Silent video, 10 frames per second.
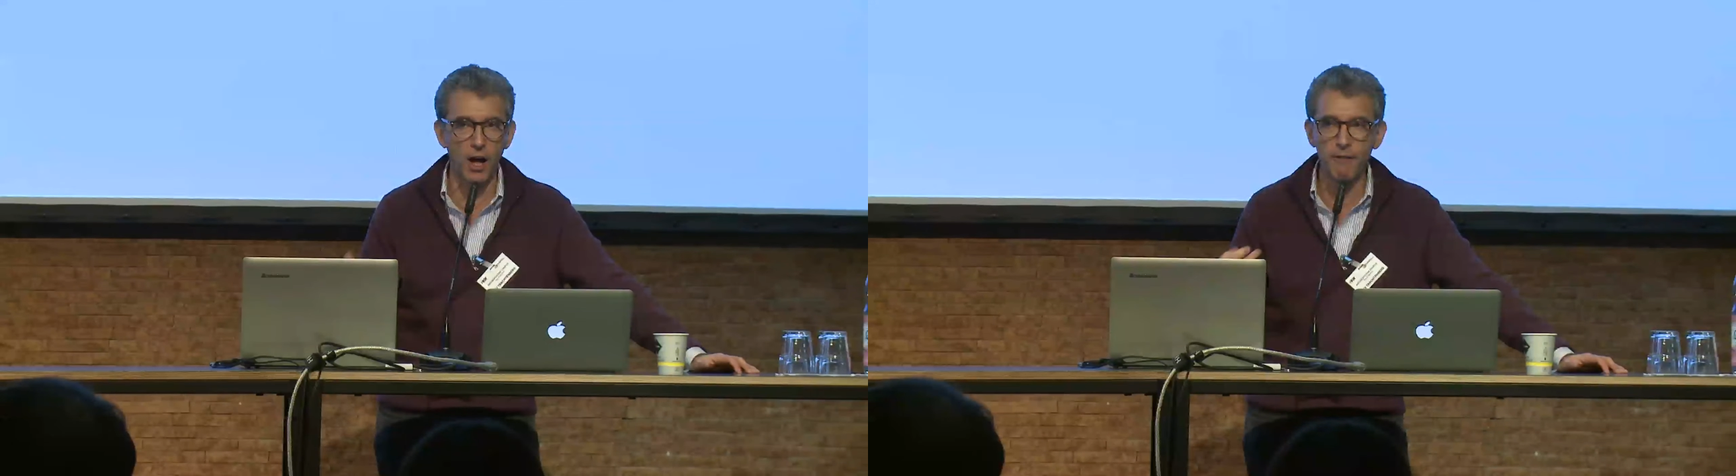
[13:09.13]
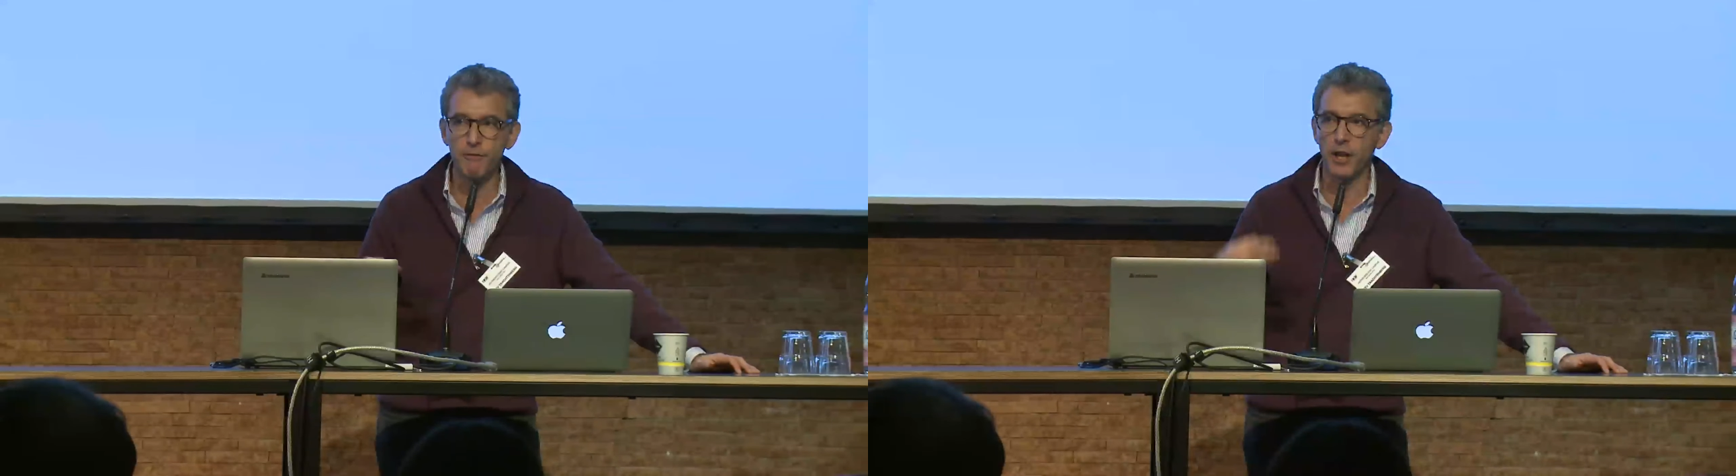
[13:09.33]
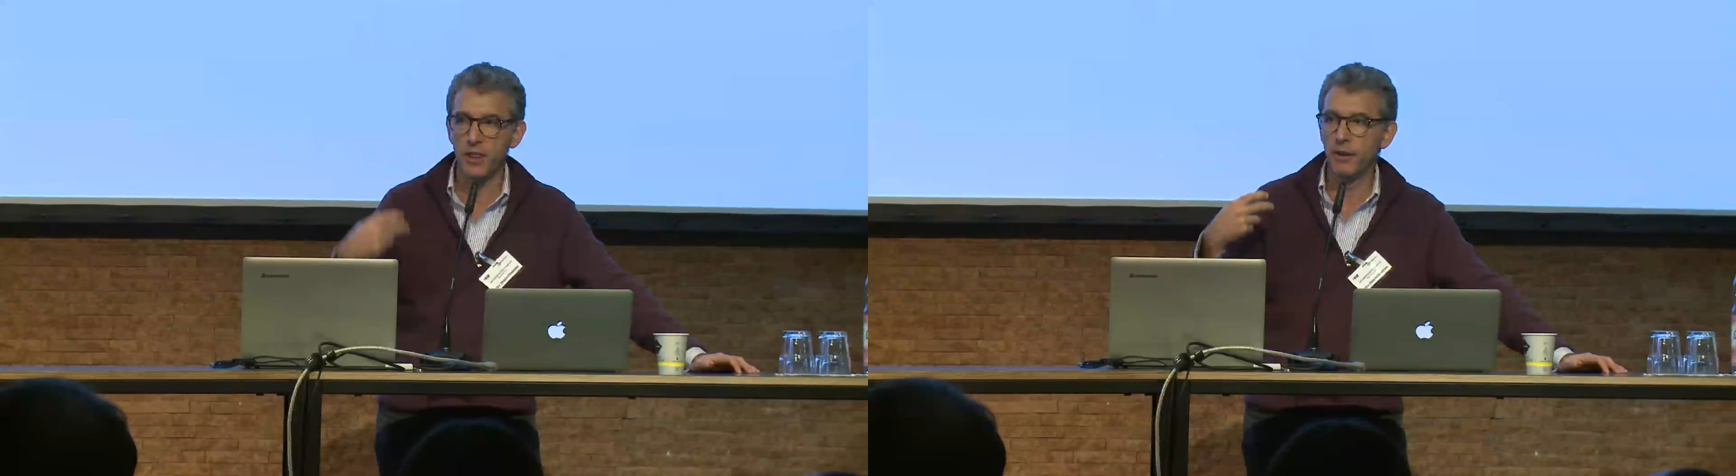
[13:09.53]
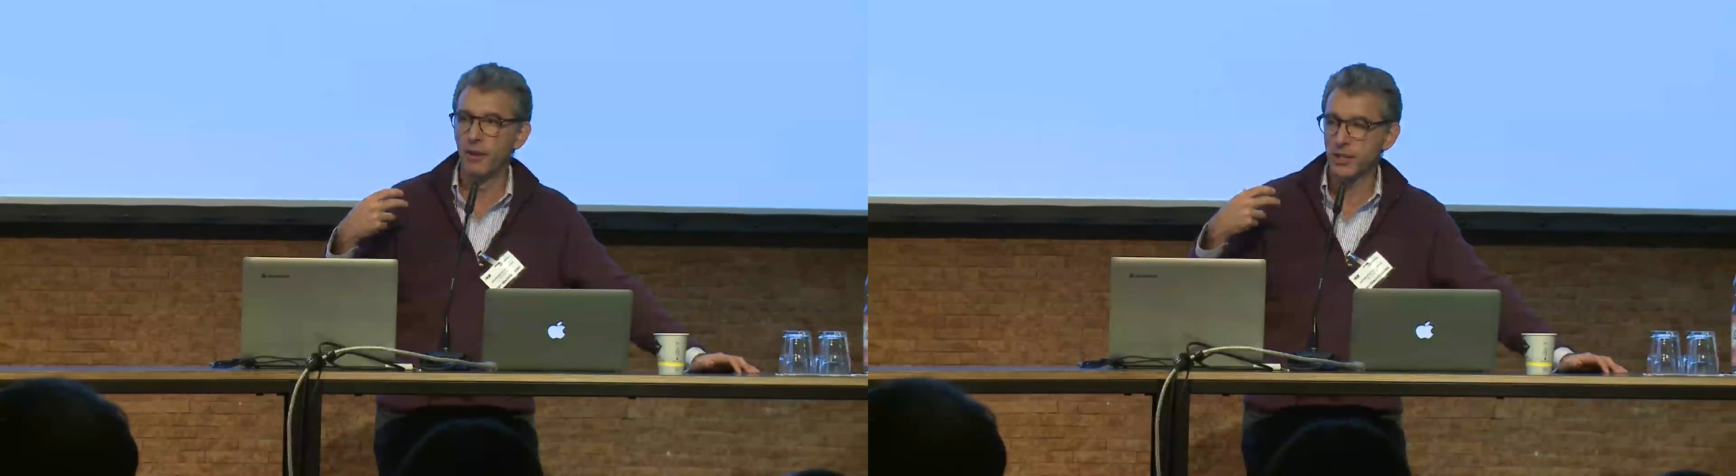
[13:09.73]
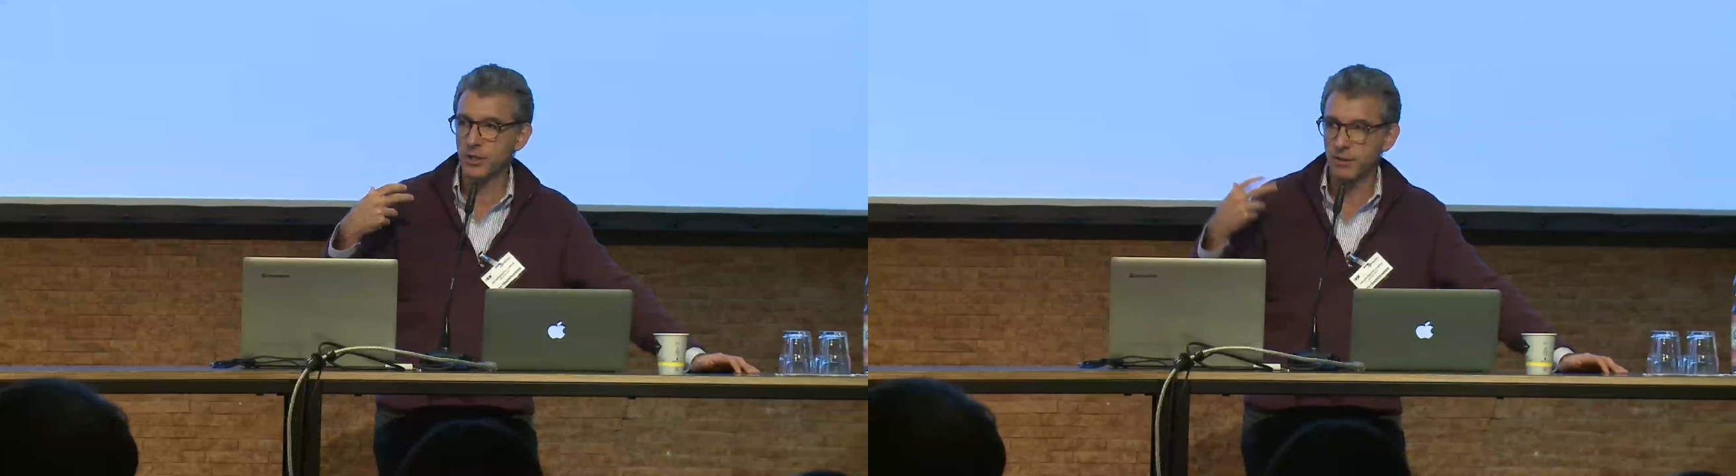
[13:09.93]
of
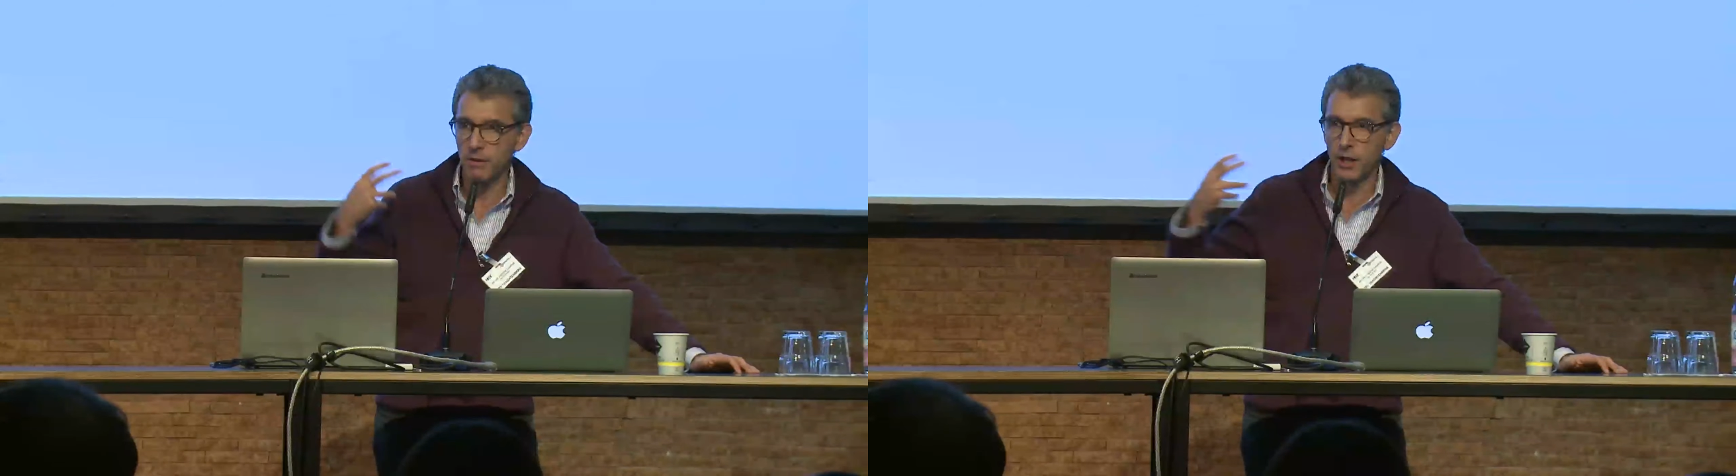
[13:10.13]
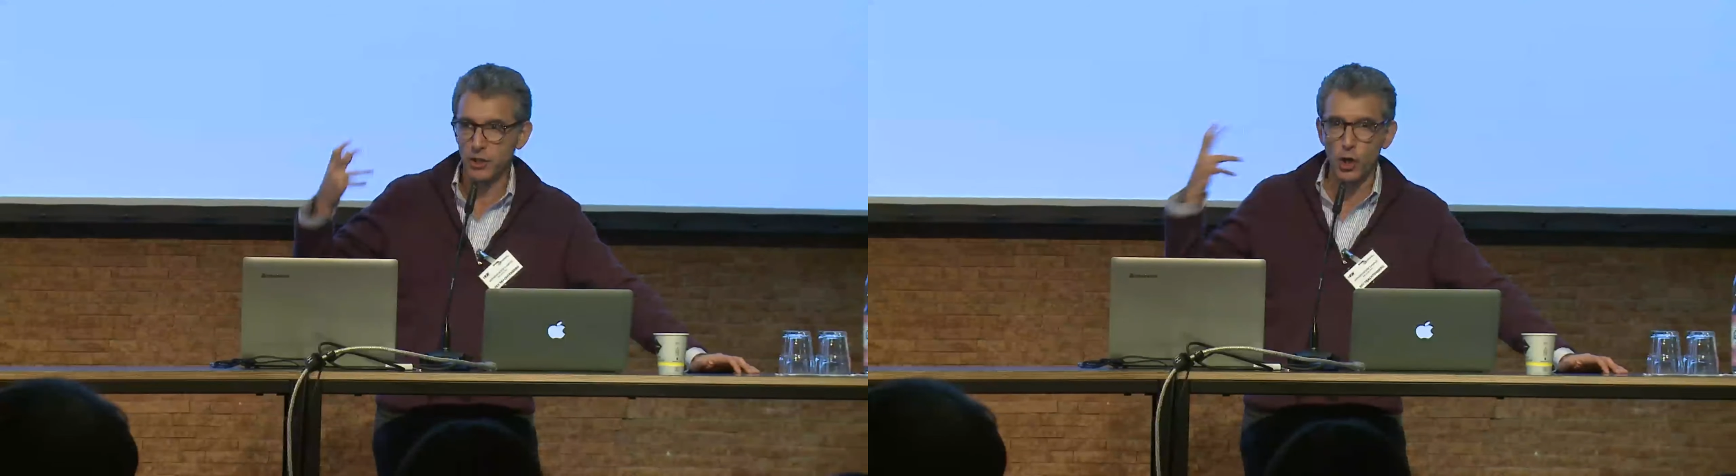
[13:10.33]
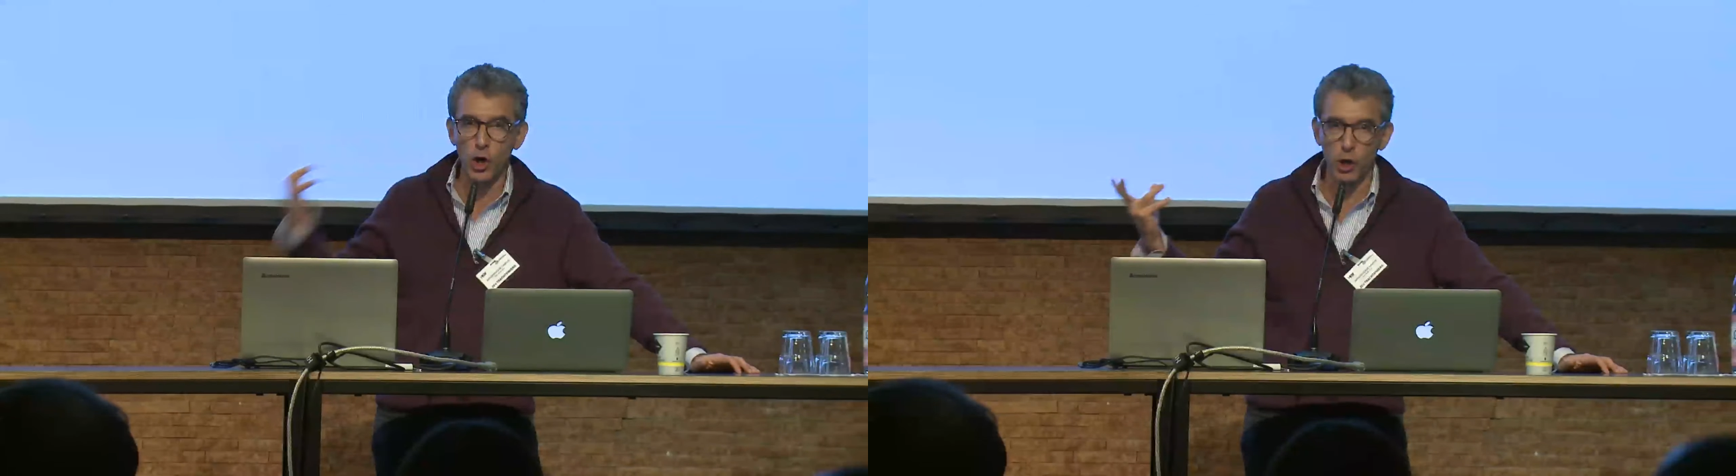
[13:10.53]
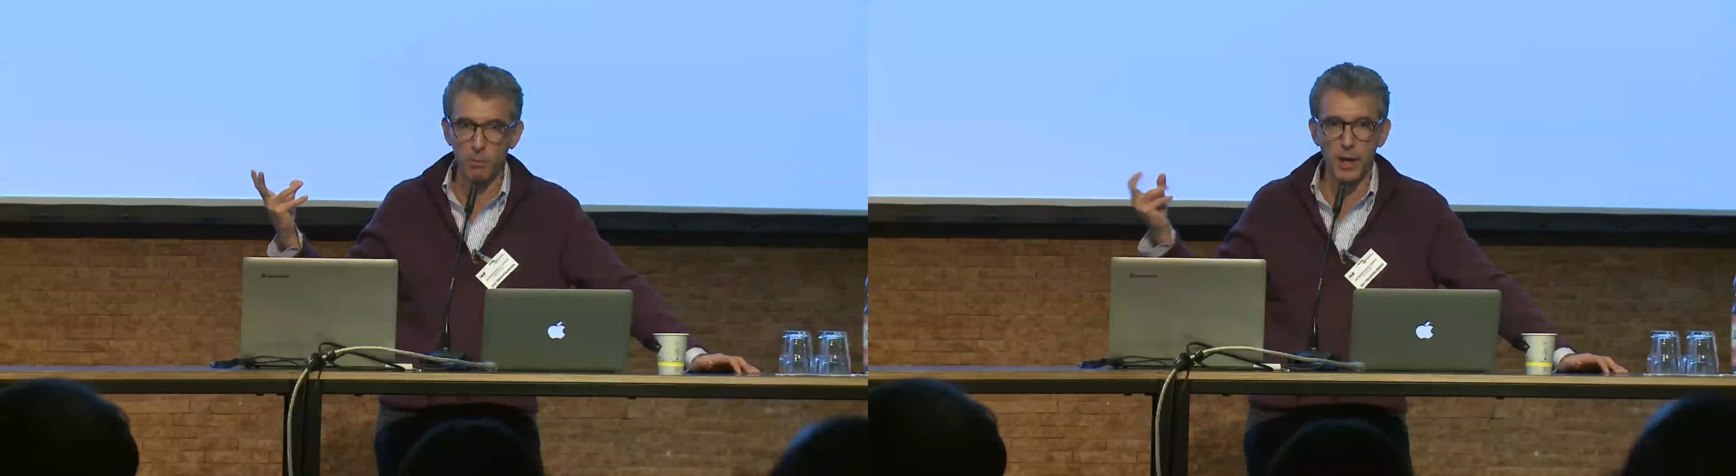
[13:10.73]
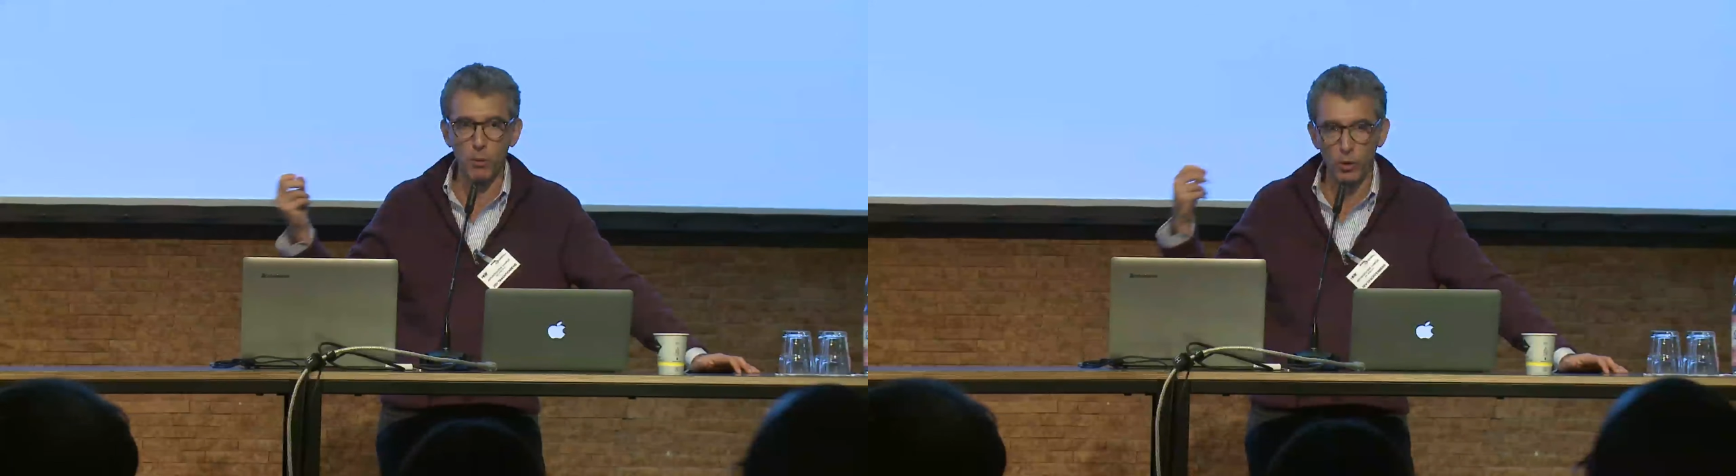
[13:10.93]
the
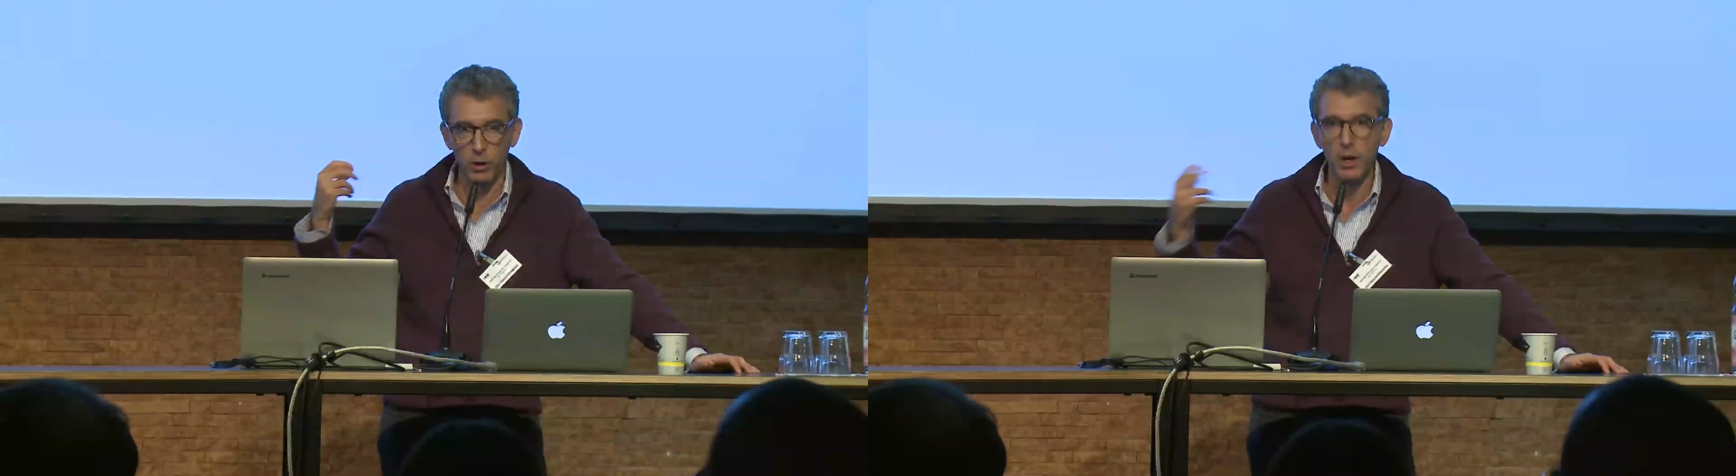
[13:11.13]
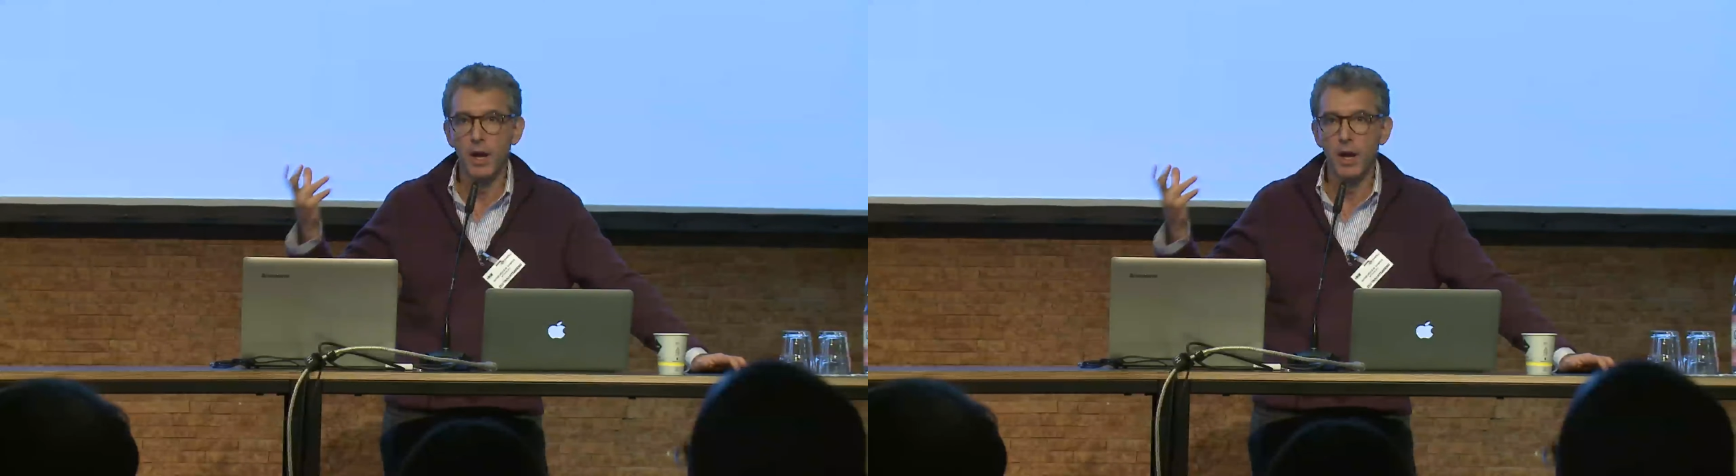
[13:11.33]
term that we're